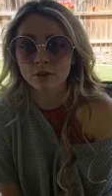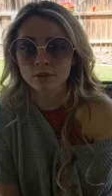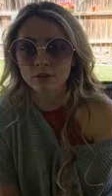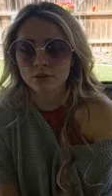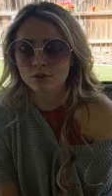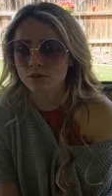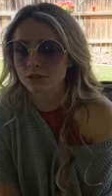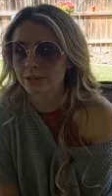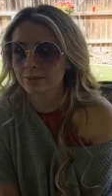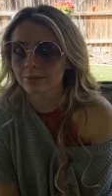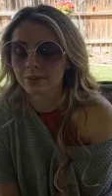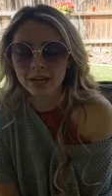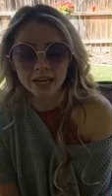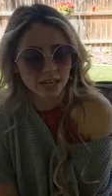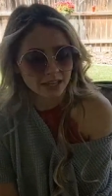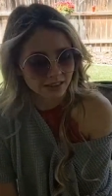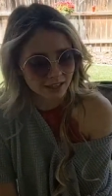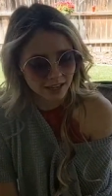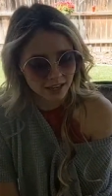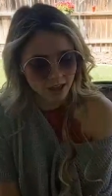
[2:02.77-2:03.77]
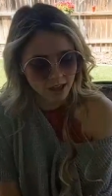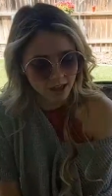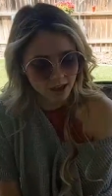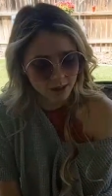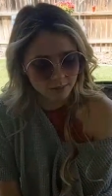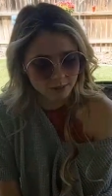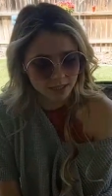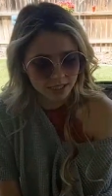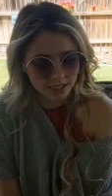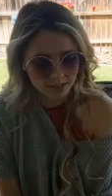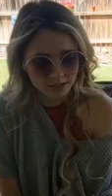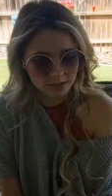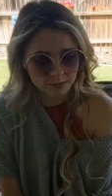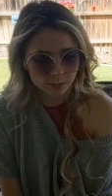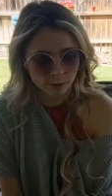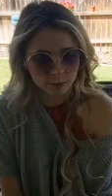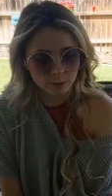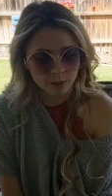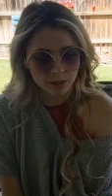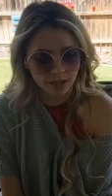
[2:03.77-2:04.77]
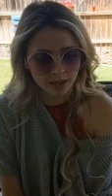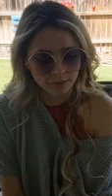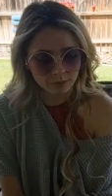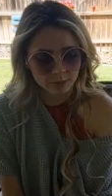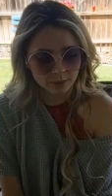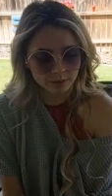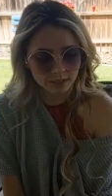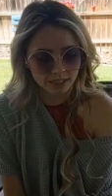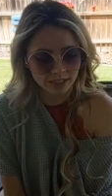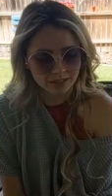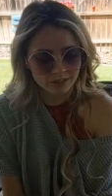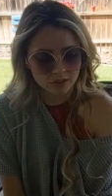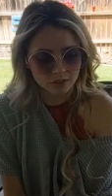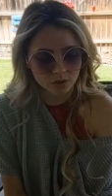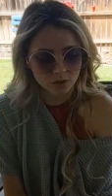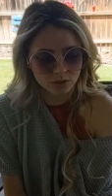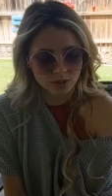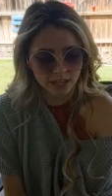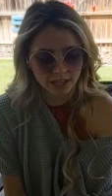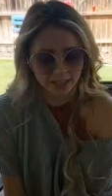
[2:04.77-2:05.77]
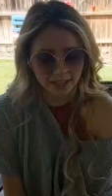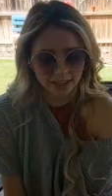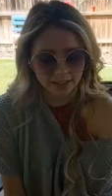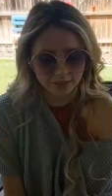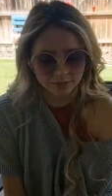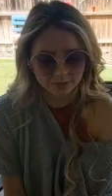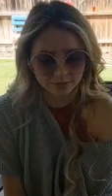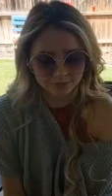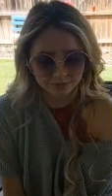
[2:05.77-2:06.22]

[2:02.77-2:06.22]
phone to stream. They updated their mobile app, and so like